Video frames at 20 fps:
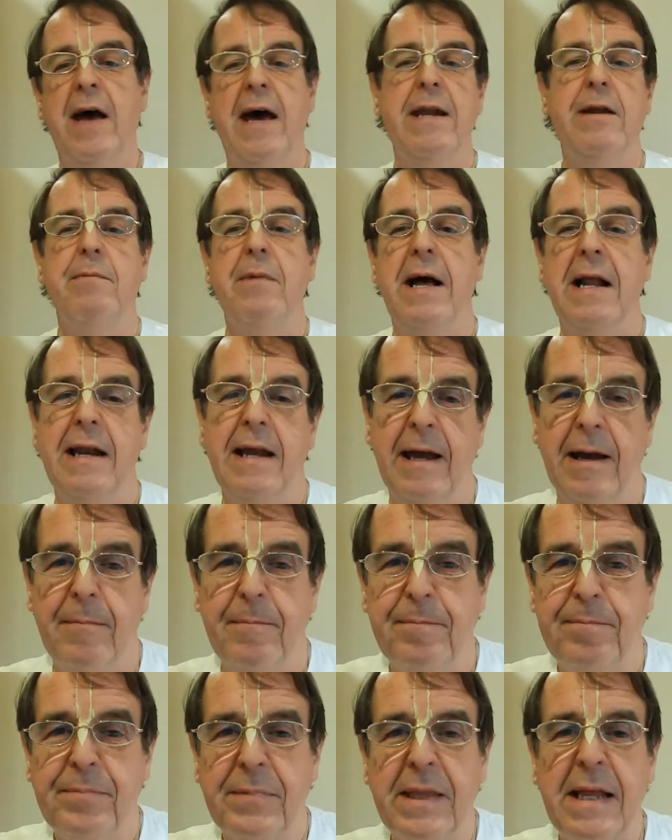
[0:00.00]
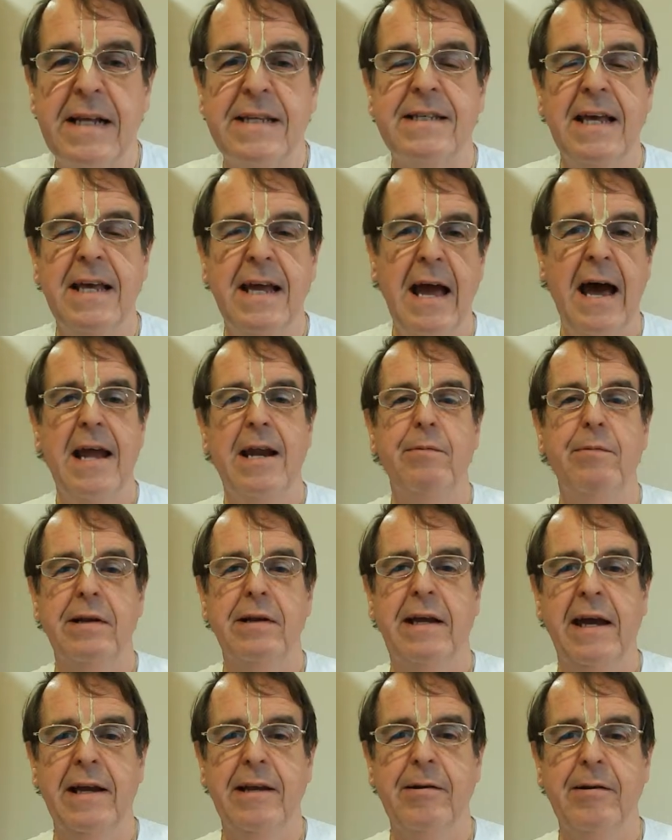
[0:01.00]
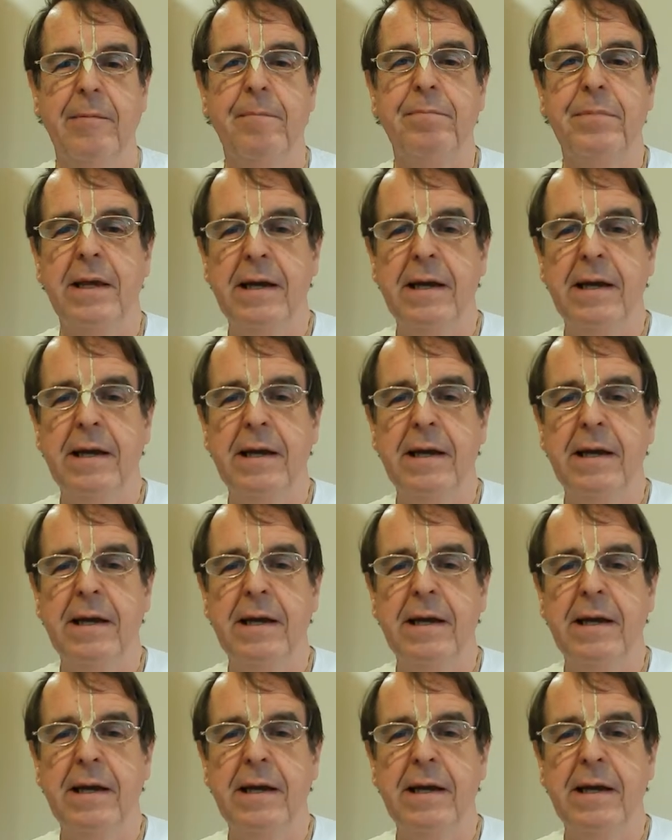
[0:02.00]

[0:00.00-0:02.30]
Animalia. That's the animal kingdom.